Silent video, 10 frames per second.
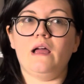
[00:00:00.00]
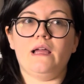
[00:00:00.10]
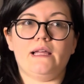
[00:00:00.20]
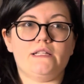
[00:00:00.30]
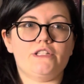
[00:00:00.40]

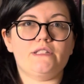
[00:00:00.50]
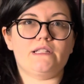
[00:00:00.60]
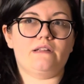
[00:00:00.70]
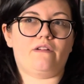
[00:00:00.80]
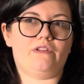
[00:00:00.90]
It just
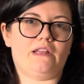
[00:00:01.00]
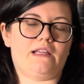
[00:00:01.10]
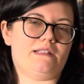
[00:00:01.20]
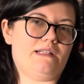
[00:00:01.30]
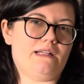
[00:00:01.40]
did not feel like
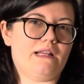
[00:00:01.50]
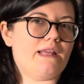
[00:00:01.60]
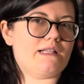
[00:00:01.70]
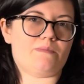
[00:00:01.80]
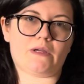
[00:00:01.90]
it did
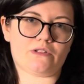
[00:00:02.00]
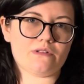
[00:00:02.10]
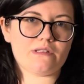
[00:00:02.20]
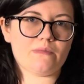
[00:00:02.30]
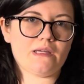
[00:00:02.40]
anything special
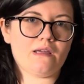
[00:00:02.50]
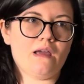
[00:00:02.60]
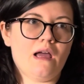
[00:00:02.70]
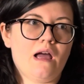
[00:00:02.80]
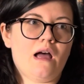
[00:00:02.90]
to me.
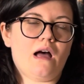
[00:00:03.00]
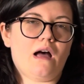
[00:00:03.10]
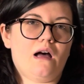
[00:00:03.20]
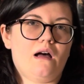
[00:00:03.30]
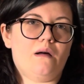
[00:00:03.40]

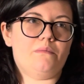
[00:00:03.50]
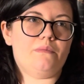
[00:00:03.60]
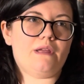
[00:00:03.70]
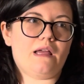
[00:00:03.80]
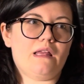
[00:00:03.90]

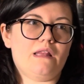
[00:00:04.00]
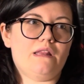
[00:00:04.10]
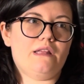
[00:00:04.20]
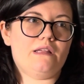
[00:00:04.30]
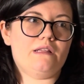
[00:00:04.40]

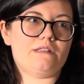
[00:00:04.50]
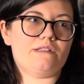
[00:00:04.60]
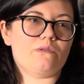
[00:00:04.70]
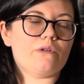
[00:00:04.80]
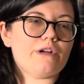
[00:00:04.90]
The
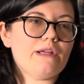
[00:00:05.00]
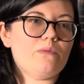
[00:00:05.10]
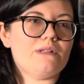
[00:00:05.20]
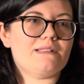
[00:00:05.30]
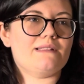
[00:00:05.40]
story
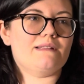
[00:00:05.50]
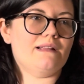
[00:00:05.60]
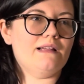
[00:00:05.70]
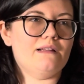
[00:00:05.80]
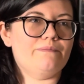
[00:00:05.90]
was,
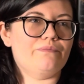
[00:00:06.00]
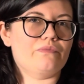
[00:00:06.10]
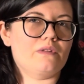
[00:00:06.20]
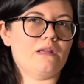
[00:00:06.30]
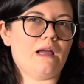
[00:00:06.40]

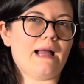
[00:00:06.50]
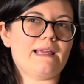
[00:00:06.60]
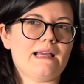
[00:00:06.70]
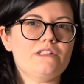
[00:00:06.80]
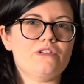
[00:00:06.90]
I
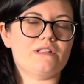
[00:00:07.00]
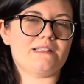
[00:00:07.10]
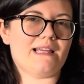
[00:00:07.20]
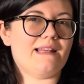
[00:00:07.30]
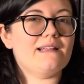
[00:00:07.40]
guess you could
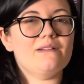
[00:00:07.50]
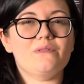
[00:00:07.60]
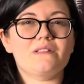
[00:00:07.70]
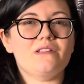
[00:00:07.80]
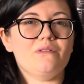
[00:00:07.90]
say that it
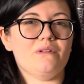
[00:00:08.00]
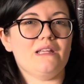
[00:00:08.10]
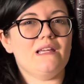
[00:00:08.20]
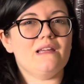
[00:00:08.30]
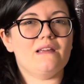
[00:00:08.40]
was
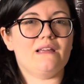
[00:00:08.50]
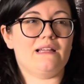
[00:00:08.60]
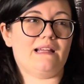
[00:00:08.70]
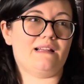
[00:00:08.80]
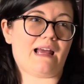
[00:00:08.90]
unique,
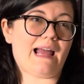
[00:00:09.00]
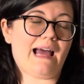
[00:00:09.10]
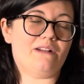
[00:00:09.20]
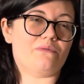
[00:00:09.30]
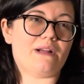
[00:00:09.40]
and then I
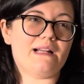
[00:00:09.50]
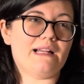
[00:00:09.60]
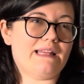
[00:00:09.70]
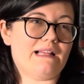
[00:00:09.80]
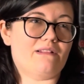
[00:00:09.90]
hadn't read
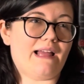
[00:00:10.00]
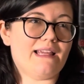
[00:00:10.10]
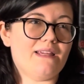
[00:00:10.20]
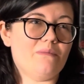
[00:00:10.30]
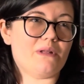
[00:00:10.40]
anything like
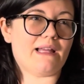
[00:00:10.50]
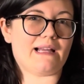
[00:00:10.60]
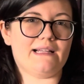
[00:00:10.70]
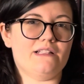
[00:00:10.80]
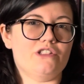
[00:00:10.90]
it, but like
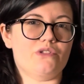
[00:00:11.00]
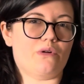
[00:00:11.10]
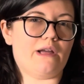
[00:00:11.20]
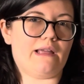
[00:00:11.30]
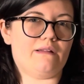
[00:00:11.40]
I didn't
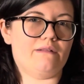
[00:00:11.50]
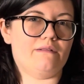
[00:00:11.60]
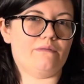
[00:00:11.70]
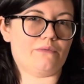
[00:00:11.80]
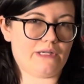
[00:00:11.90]
enjoy
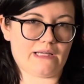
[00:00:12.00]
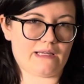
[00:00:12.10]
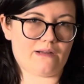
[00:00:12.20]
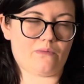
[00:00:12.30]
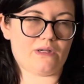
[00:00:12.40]
reading
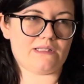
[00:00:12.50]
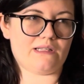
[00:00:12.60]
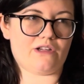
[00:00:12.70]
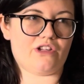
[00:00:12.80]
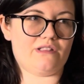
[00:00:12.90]
it. It
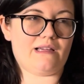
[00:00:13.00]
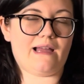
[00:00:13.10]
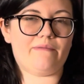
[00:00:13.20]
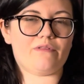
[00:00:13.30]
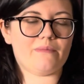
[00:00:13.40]
wasn't a good
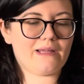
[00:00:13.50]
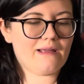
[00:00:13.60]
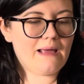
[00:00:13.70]
time for me.